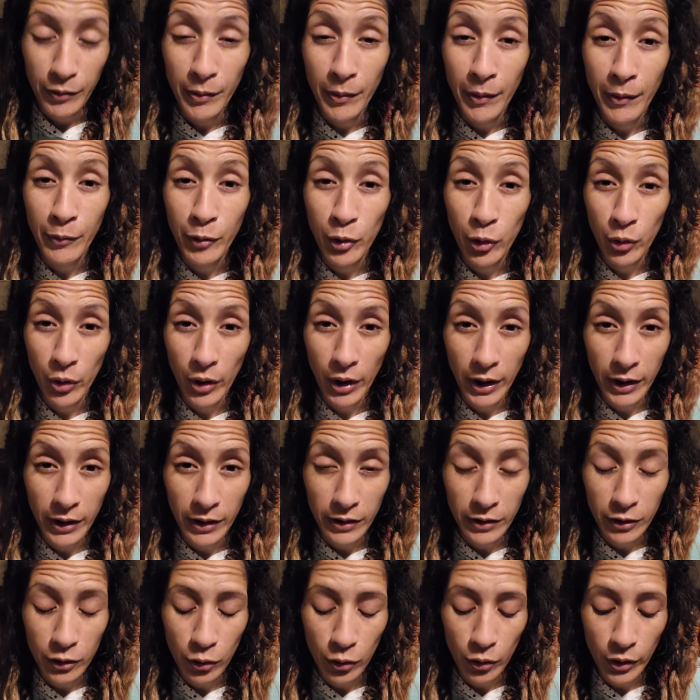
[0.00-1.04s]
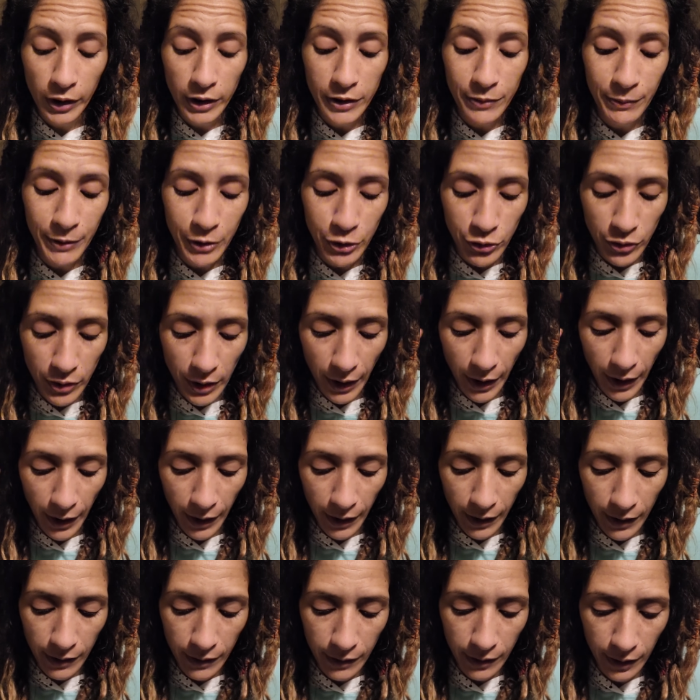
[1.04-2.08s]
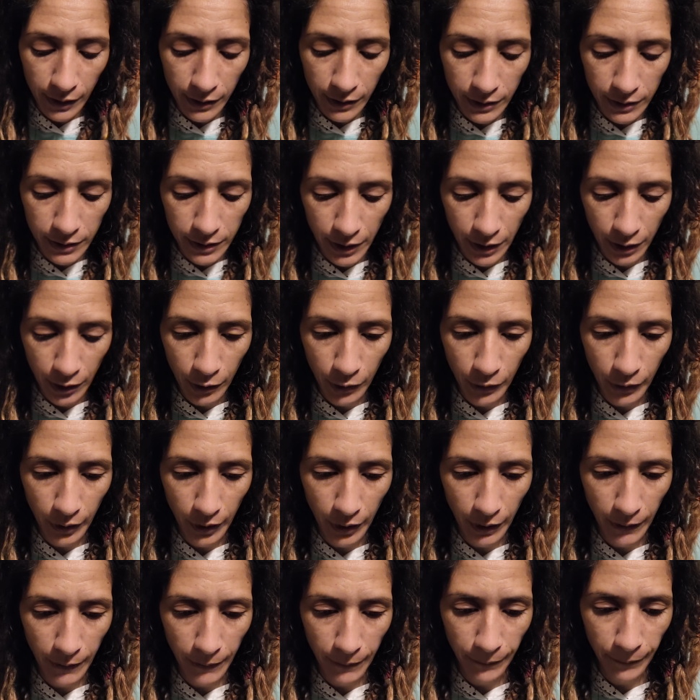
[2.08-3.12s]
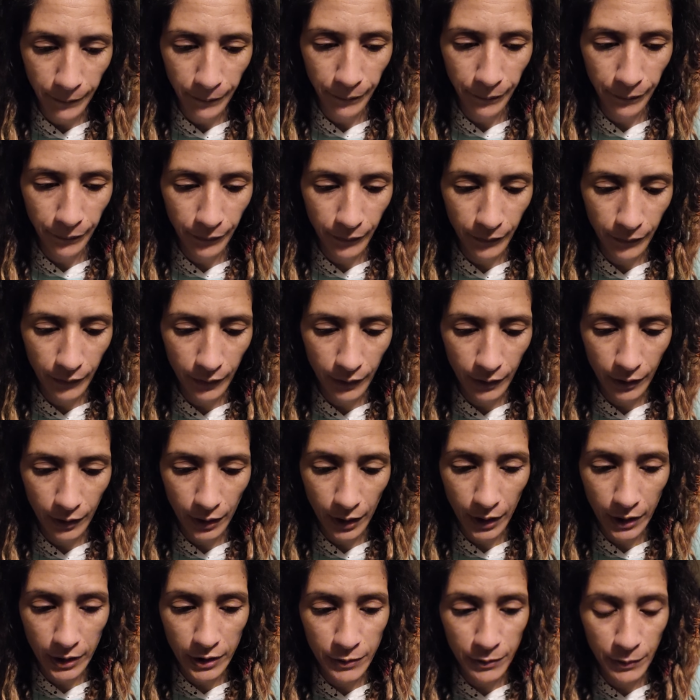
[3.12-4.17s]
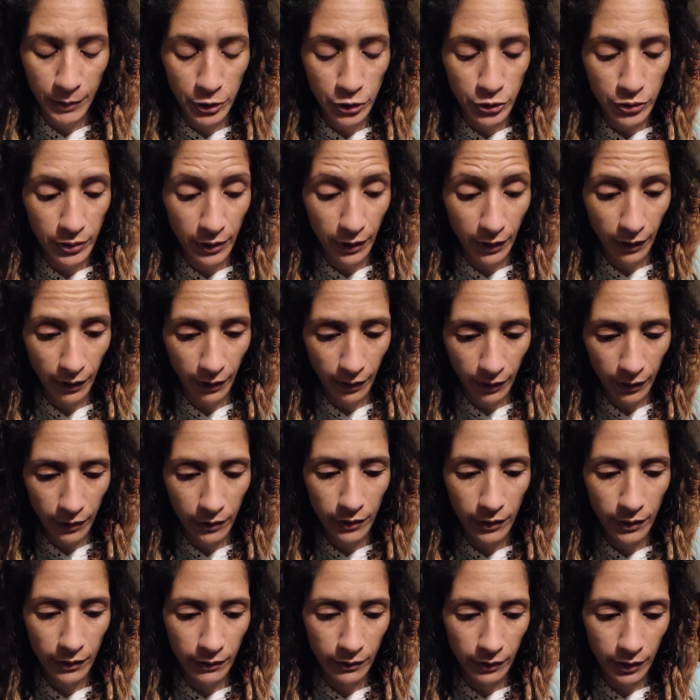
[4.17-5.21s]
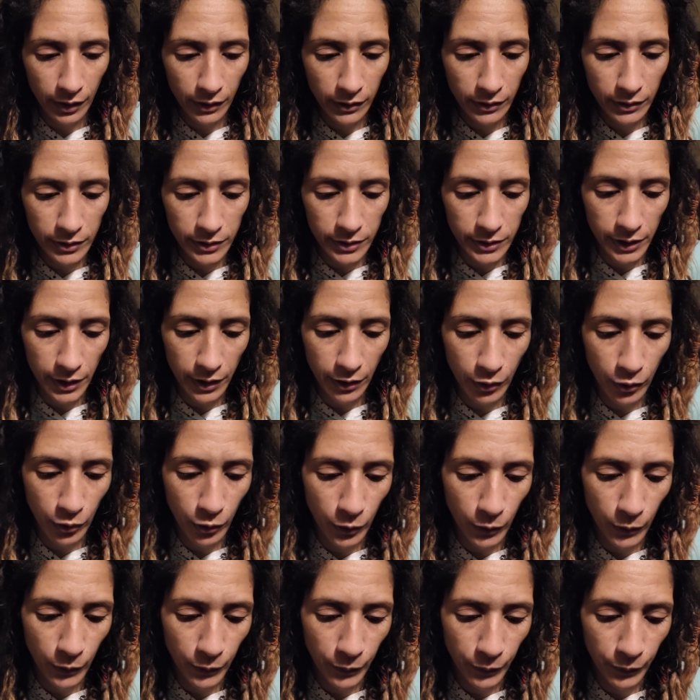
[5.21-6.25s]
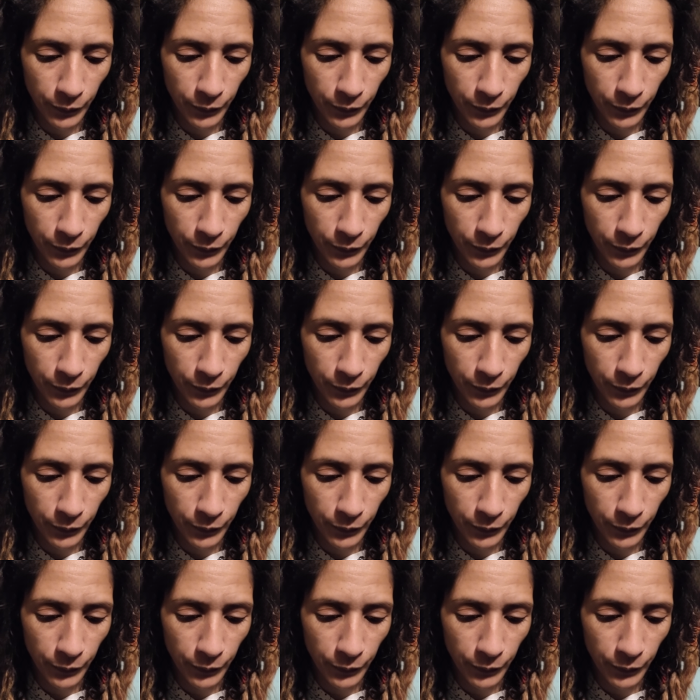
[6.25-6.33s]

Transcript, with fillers: Remember, Ohana, the Lord has made you the head and not the tail, okay? God has made you the head and not the tail.